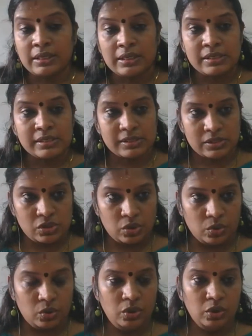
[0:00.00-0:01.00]

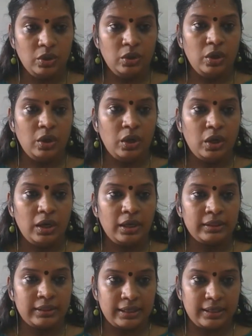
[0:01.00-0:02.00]
So
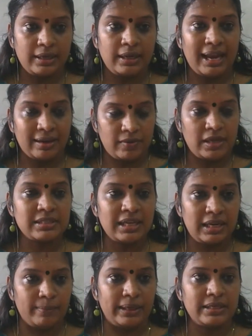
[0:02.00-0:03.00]
the language
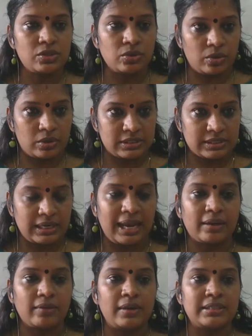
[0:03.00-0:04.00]
elements or
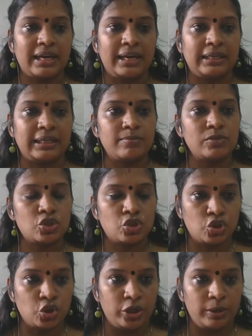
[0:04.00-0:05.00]
language items
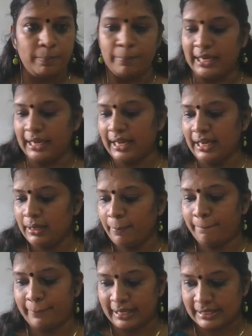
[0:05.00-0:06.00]
should be
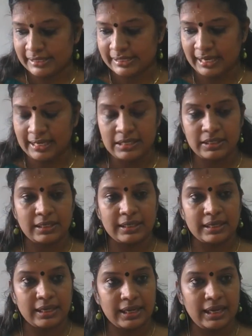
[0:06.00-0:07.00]
present
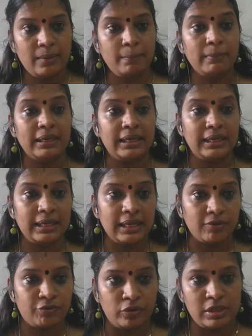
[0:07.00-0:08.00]
in a
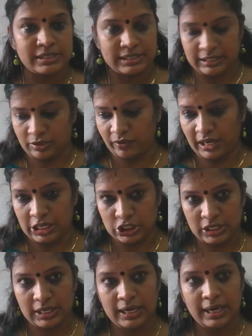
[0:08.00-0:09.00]
meaningful
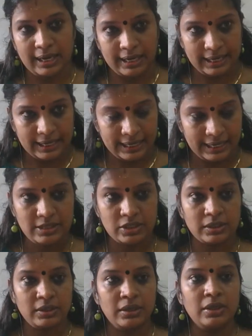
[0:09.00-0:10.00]
situation and
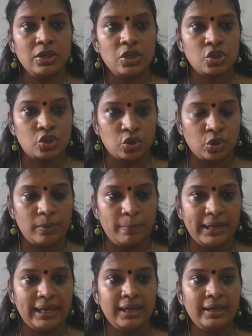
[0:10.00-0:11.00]
should
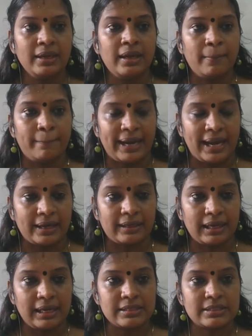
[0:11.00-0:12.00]
be
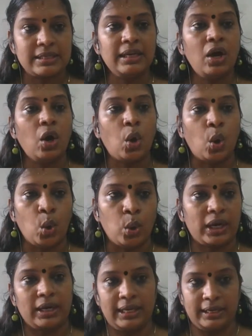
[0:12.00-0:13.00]
practiced
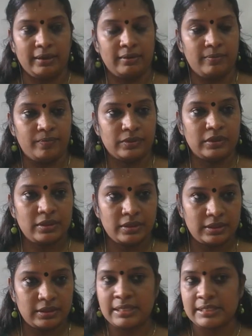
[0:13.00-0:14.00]
orally.
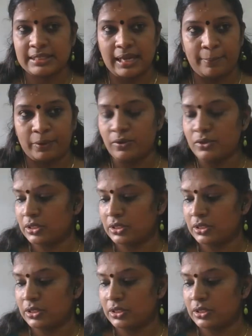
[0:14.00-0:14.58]
This approach